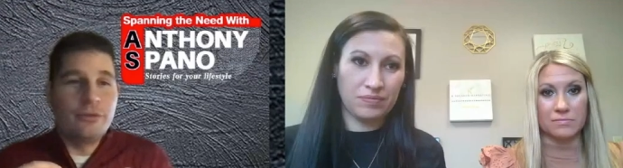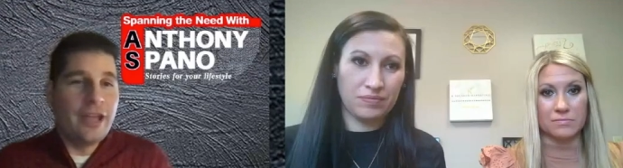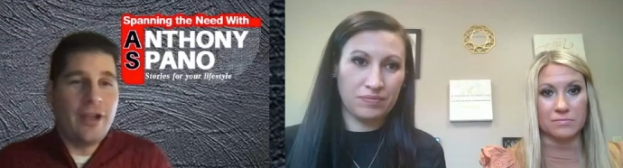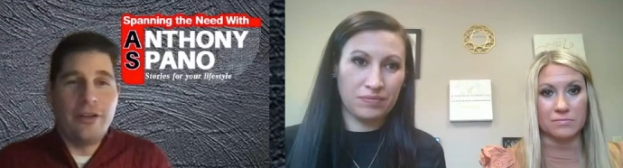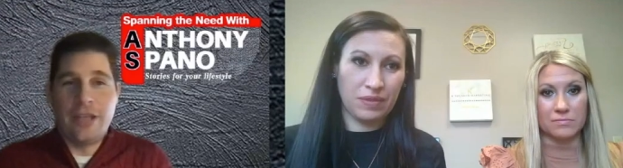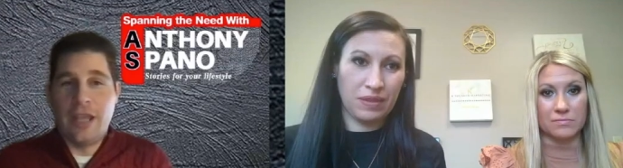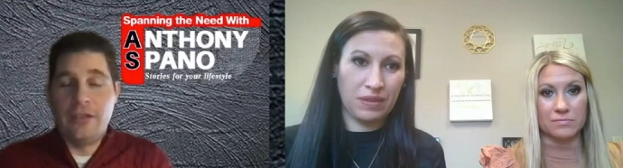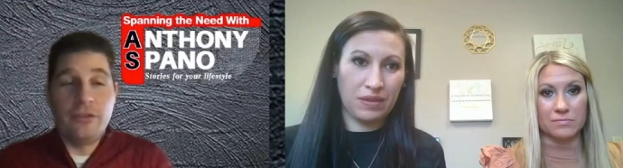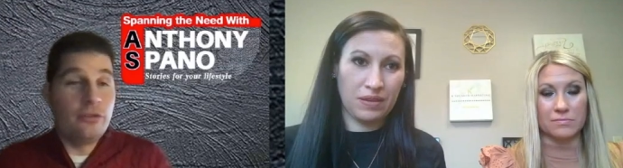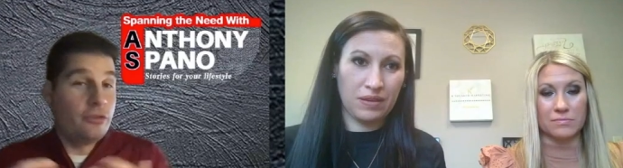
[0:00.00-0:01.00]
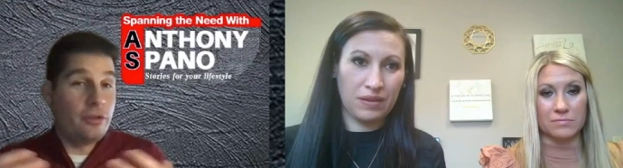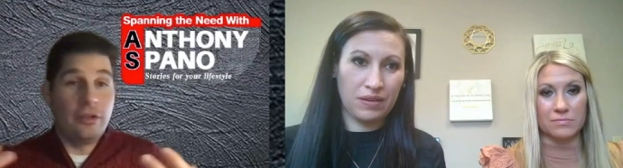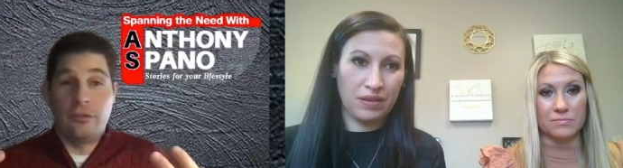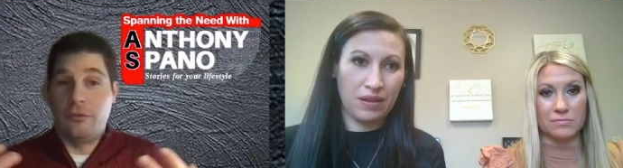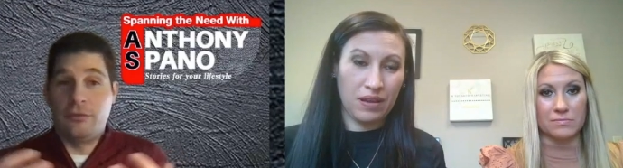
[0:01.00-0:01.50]
Speaker 1: nowadays.
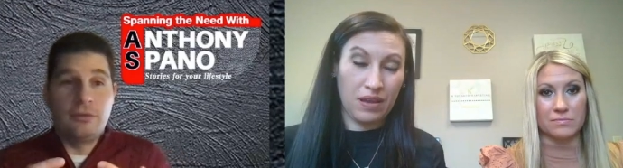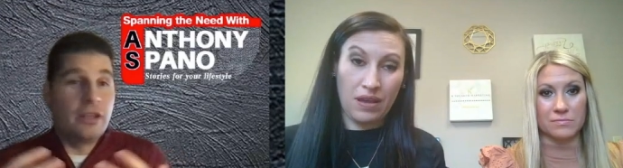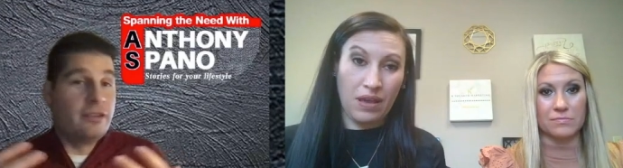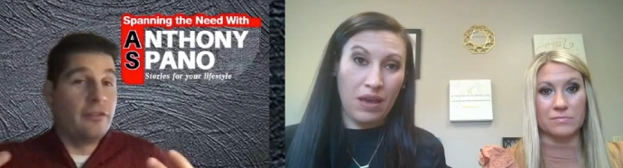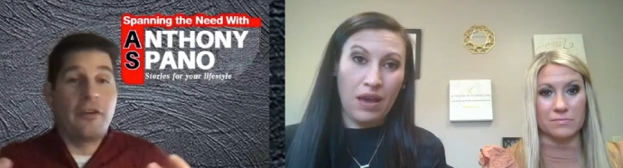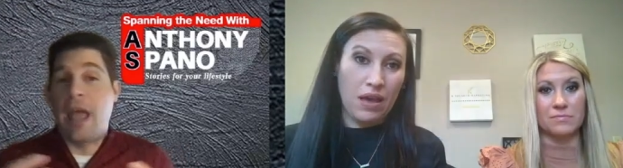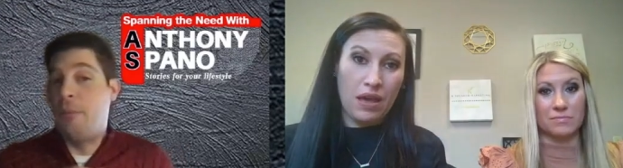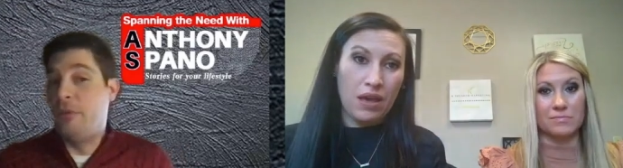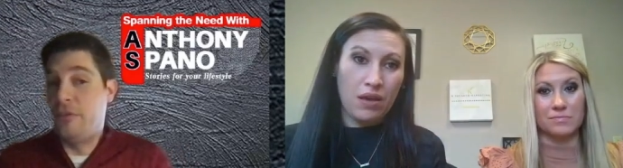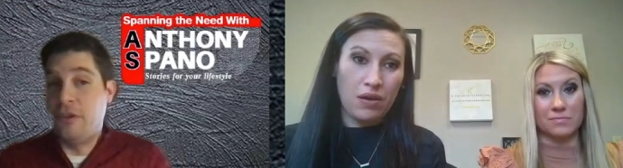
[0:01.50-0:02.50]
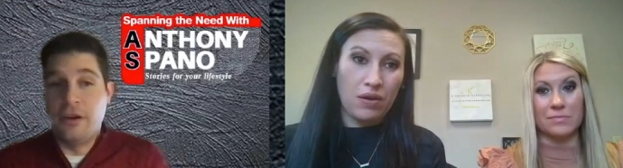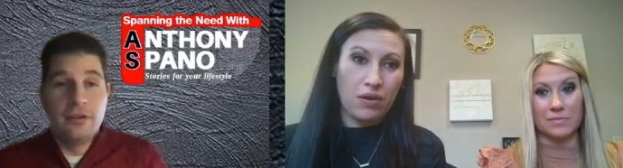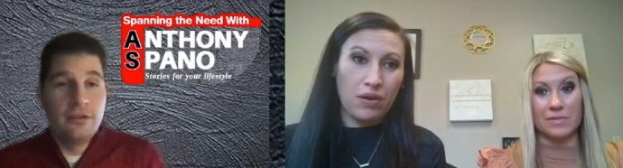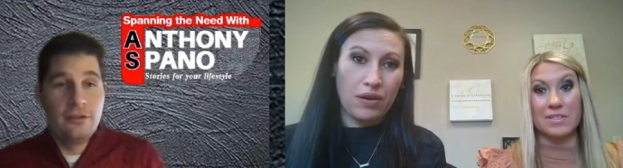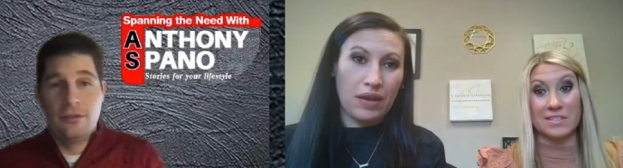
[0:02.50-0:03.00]
It's a different atmosphere.
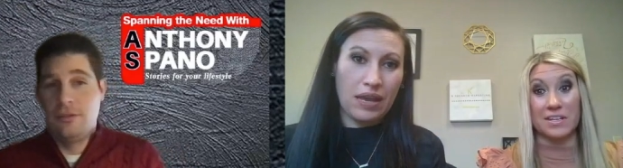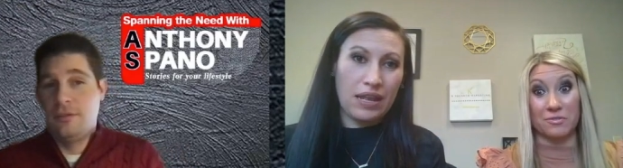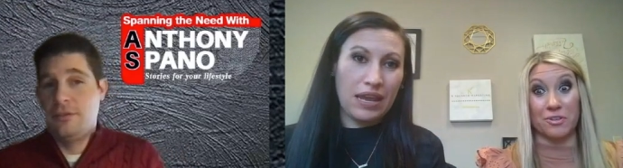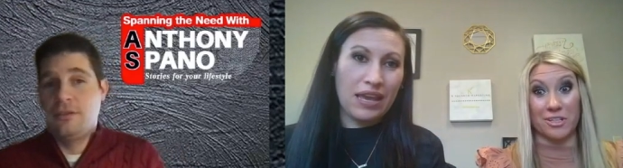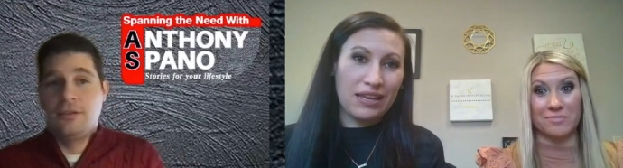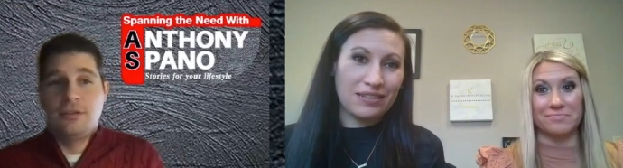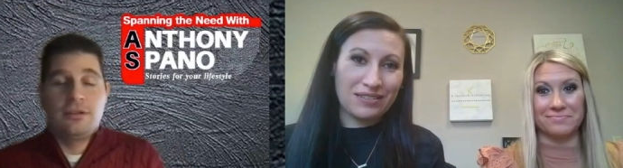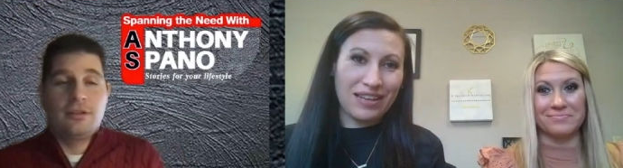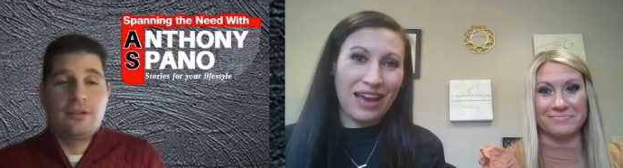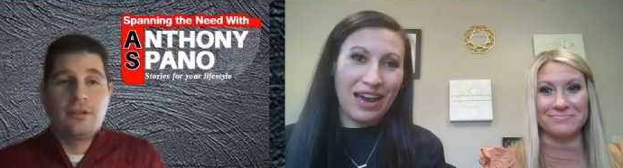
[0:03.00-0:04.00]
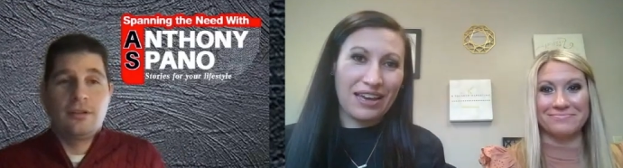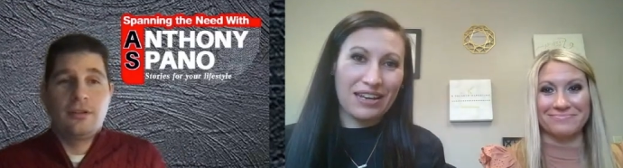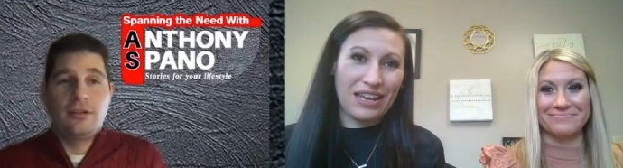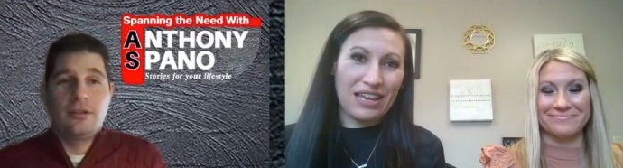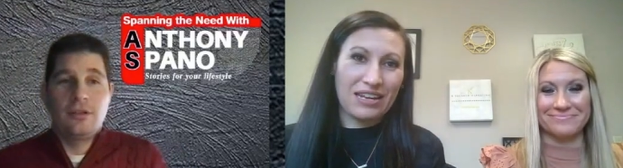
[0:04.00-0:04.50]
Speaker 2: It is. Yeah.
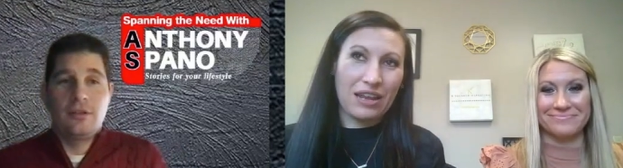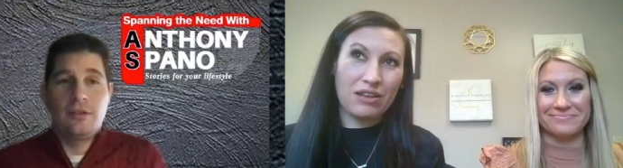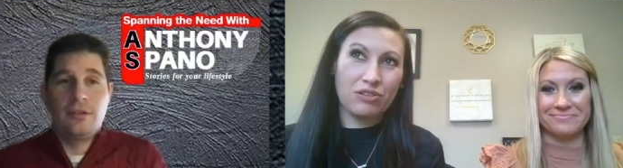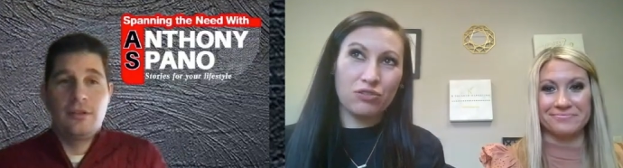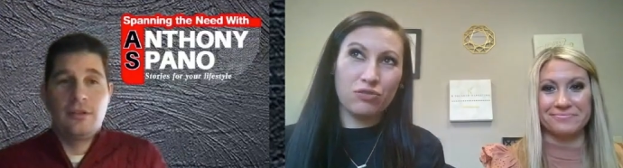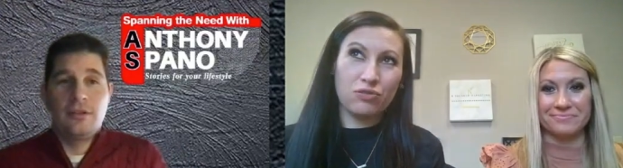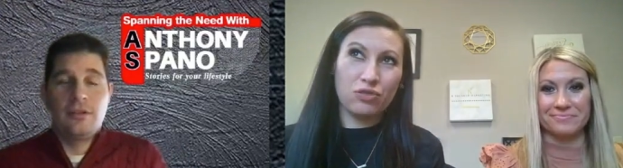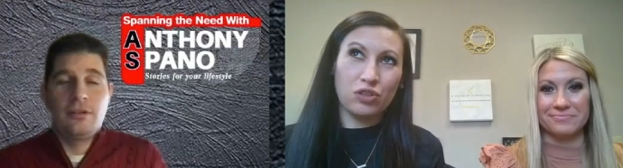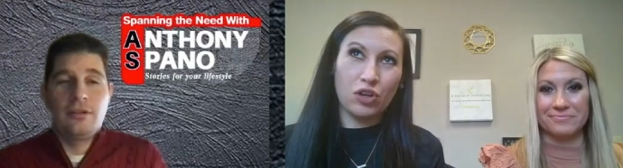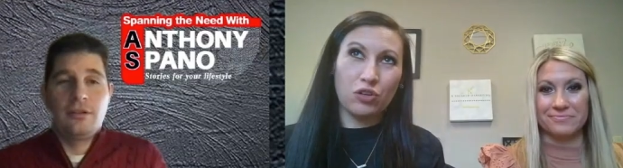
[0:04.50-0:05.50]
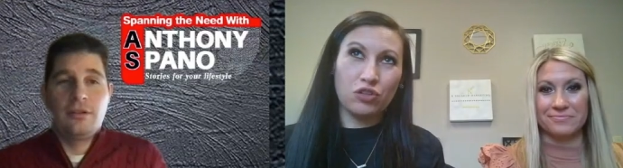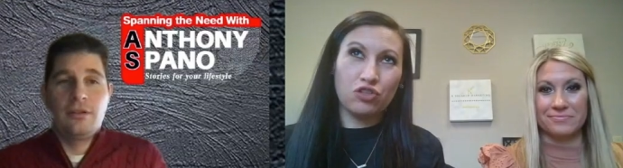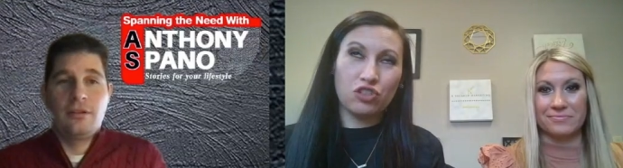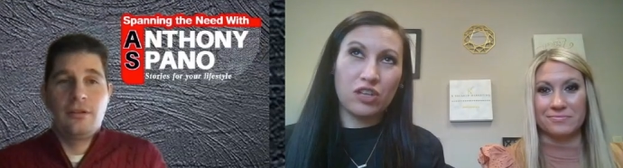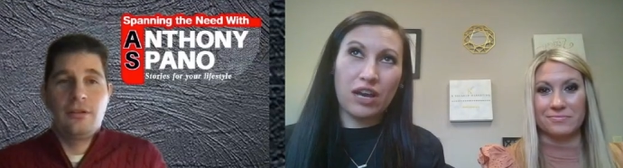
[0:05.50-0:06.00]
And, you know, you
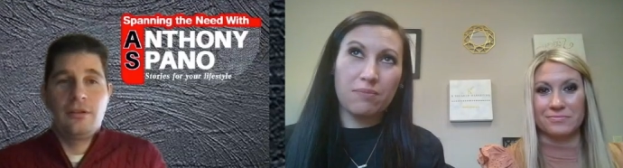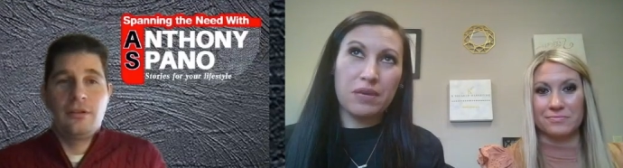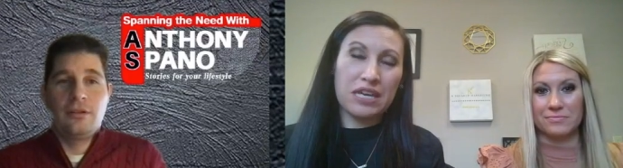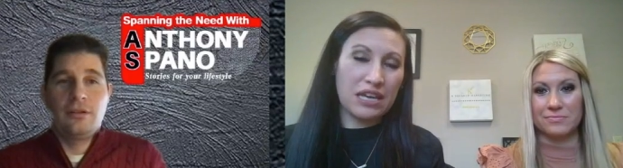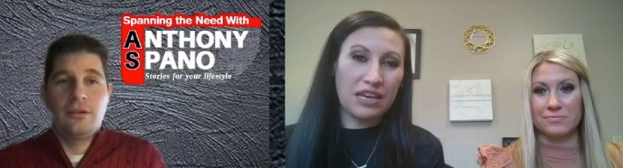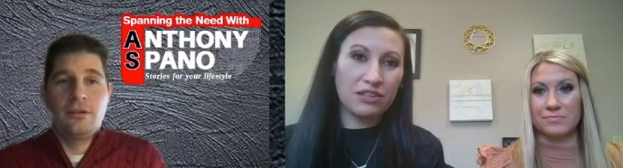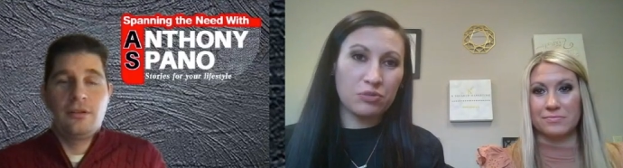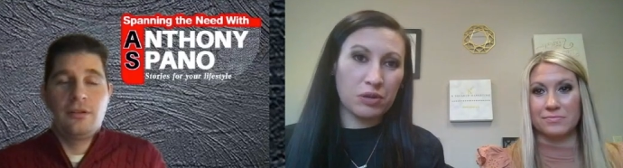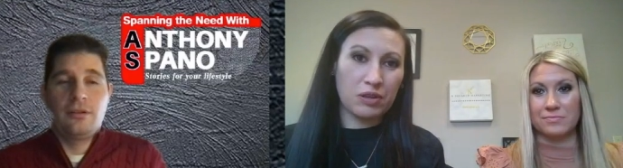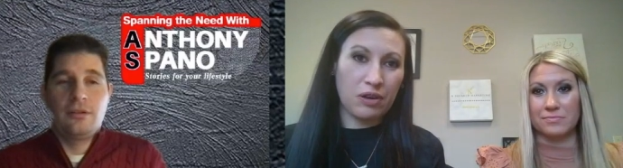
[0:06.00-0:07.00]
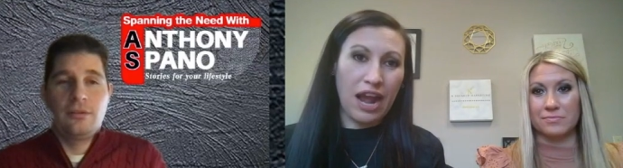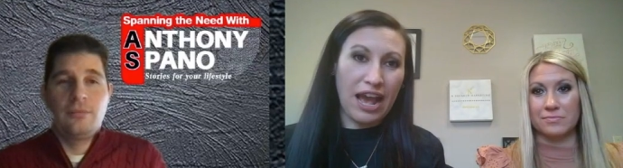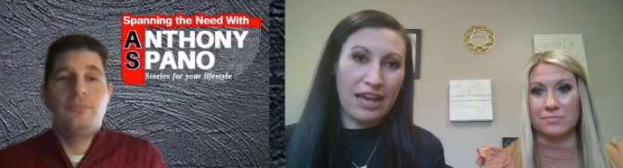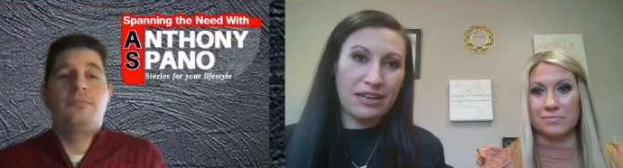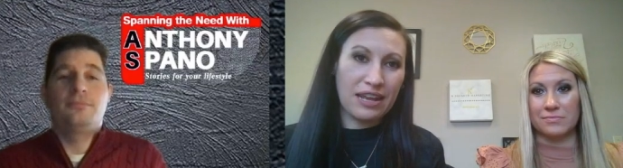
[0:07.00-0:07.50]
just got to meet kids where they're
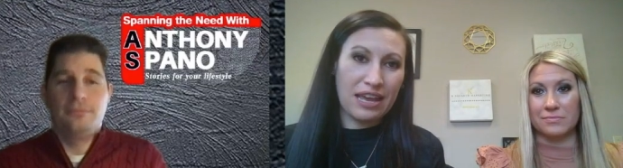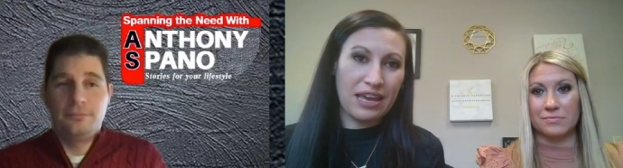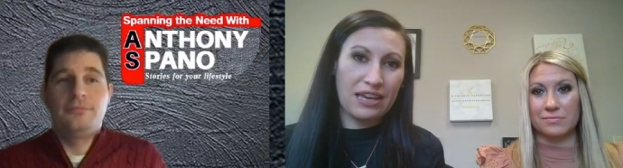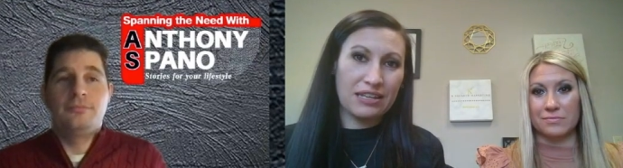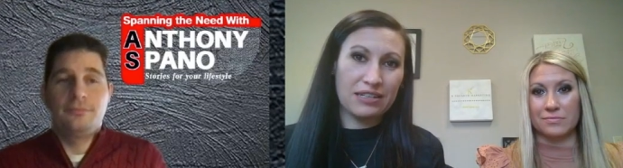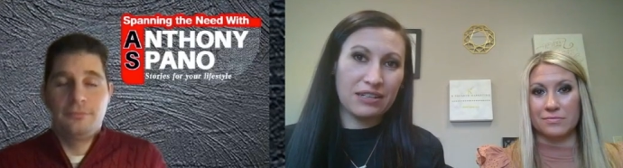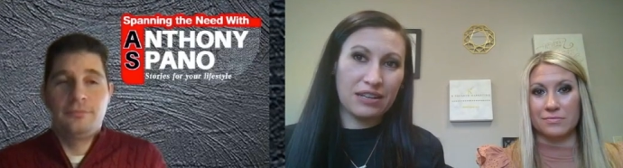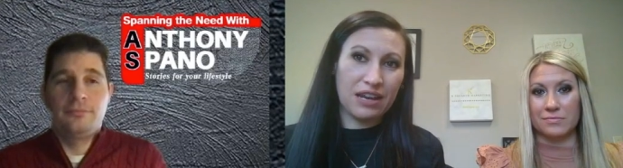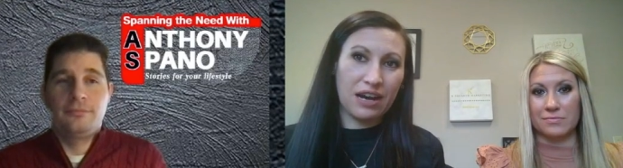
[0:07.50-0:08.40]
at, and,